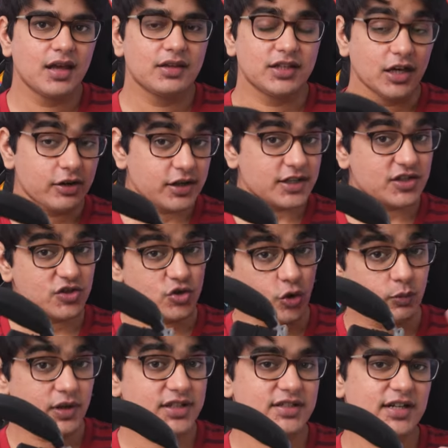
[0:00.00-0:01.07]
There is
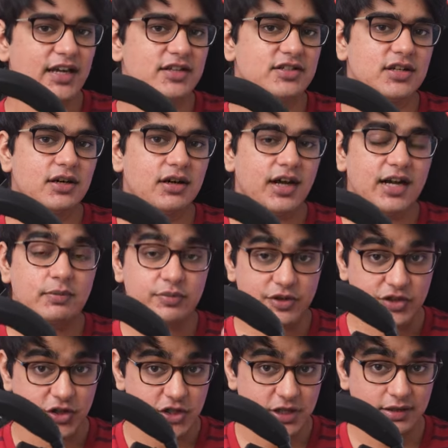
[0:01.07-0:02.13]
so much texture and
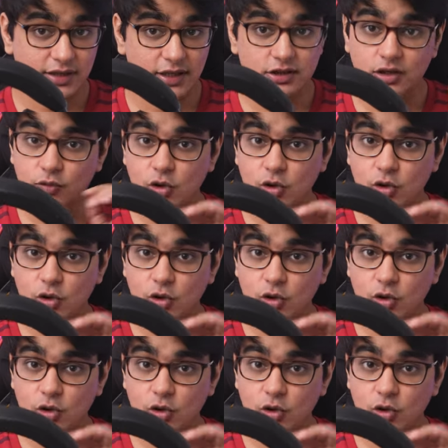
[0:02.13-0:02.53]
precision in the